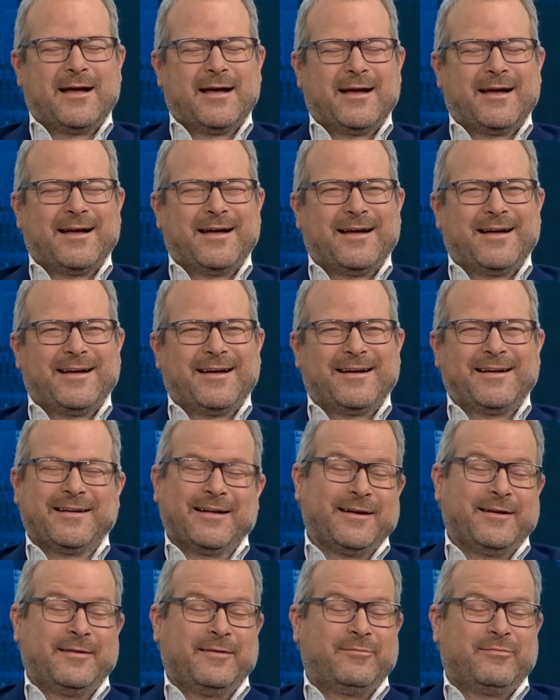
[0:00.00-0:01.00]
I
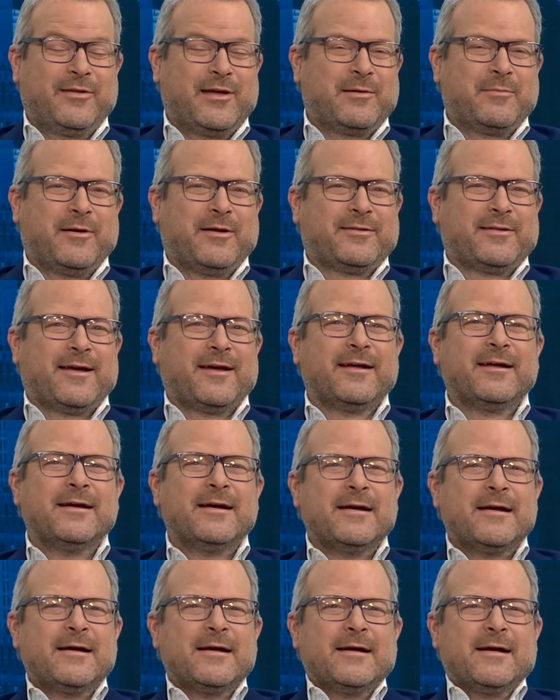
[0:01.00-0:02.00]
didn't even think about that.
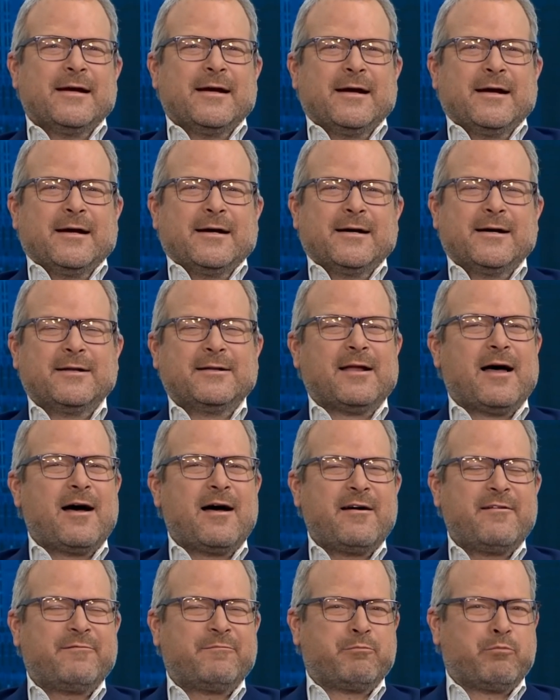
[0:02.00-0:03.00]
A
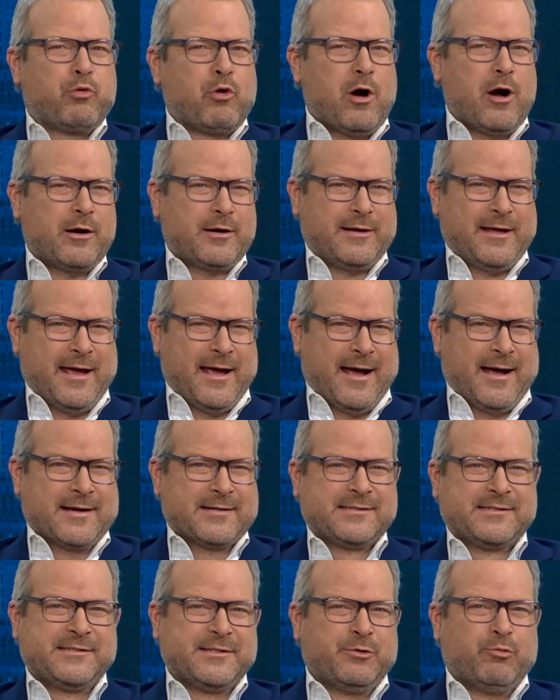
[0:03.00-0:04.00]
live
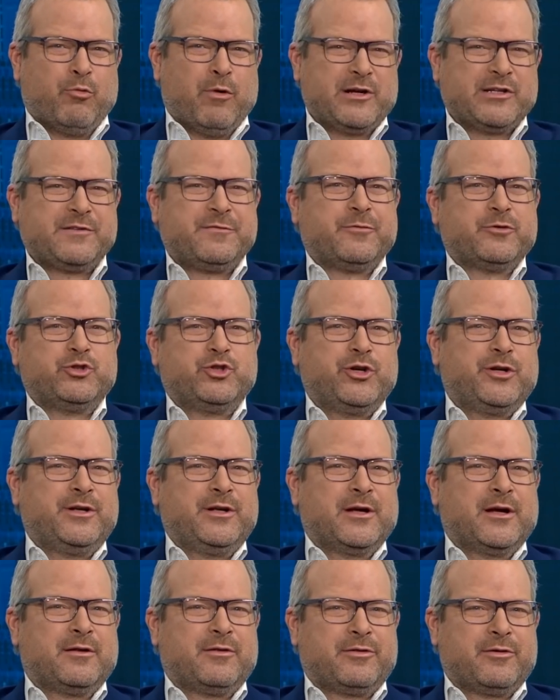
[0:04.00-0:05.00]
broadcast in West
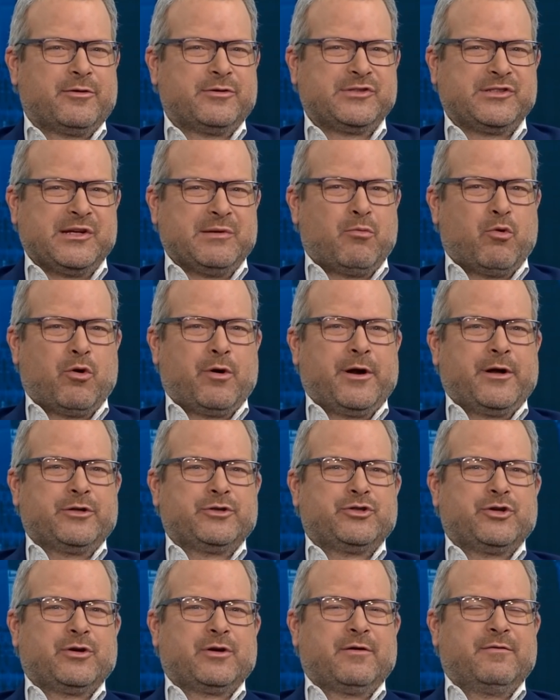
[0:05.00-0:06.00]
Virginia on Thursday morning
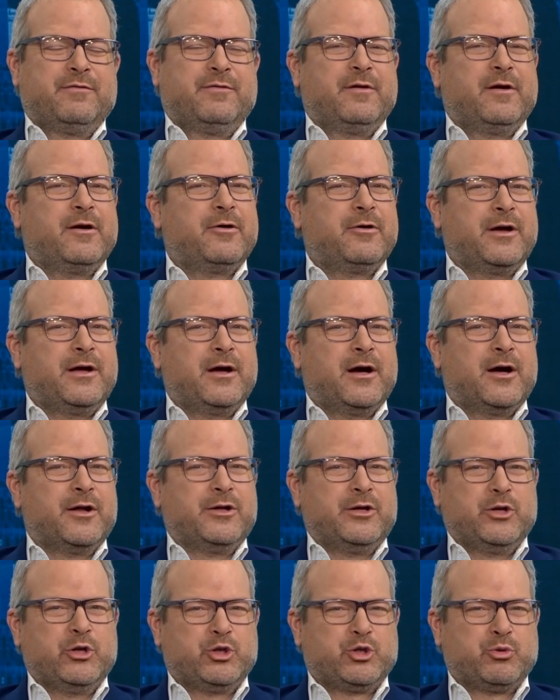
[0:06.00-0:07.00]
took a very
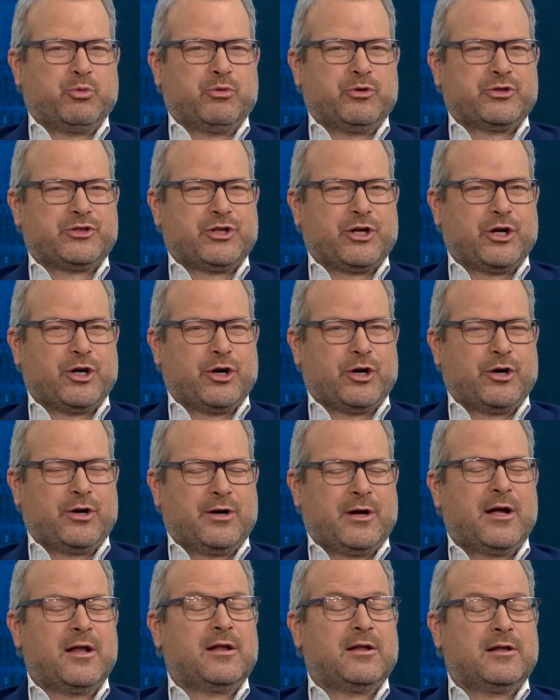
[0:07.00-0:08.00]
unusual
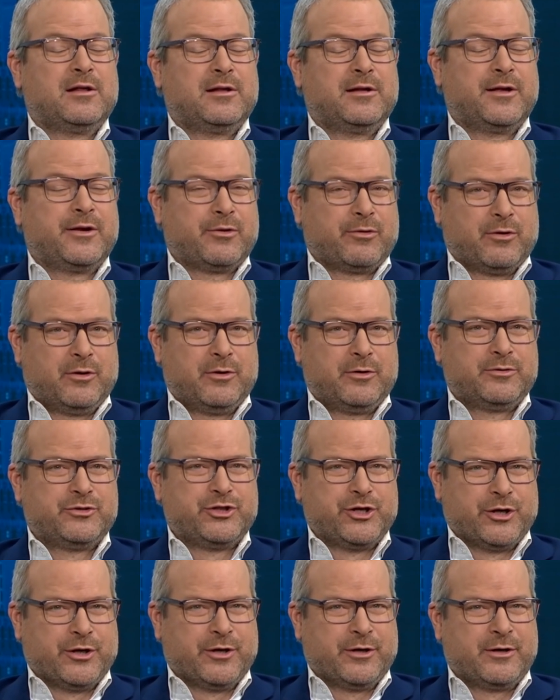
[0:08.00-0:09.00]
turn, a literal
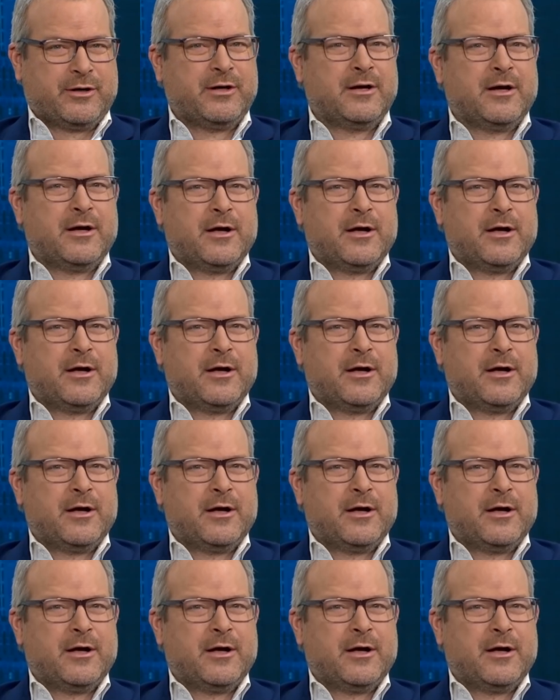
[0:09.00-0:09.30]
turn.